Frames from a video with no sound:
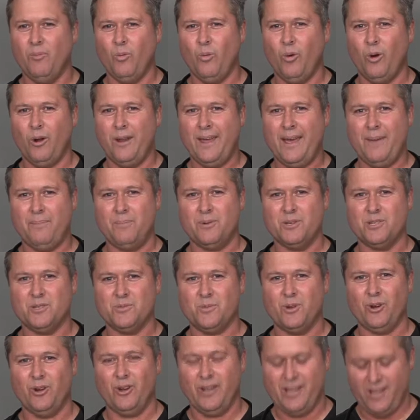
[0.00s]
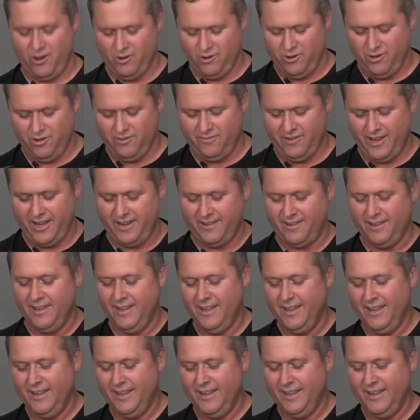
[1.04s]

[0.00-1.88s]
what happens when I go to the vet.